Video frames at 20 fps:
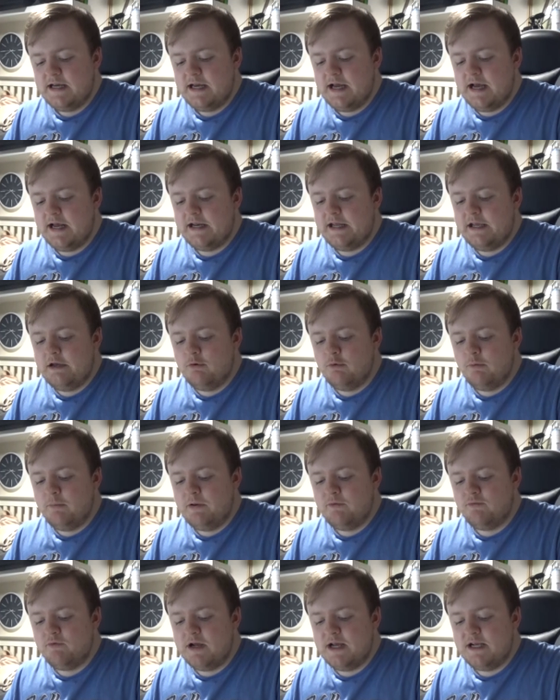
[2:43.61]
and he will
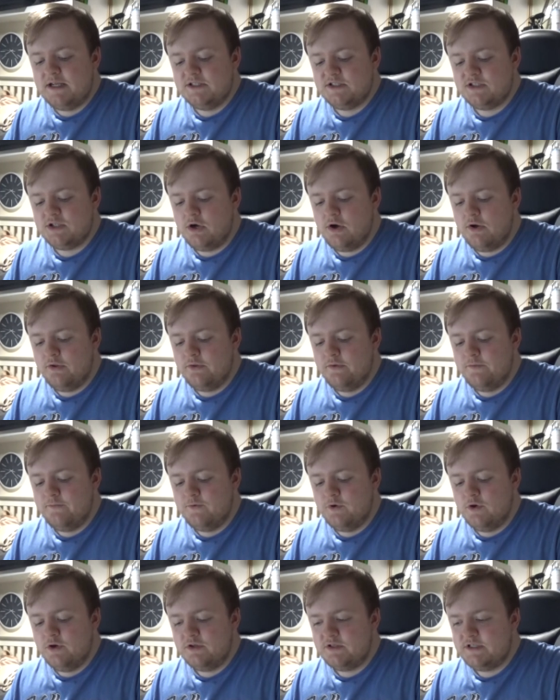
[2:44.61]
be raised on the
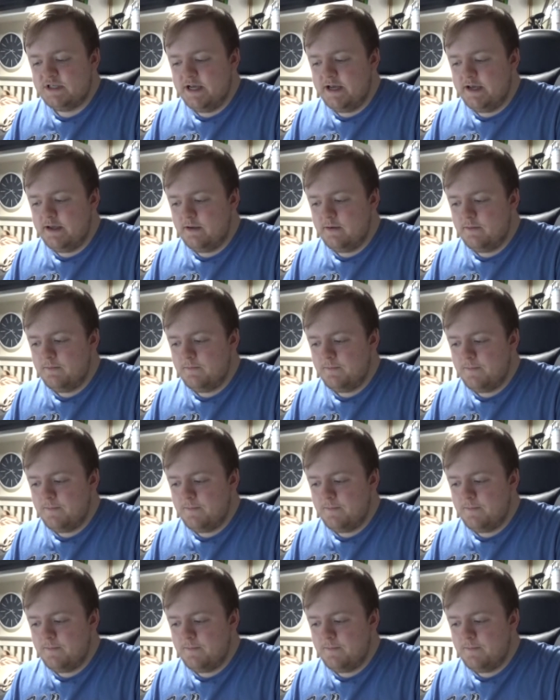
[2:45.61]
third day.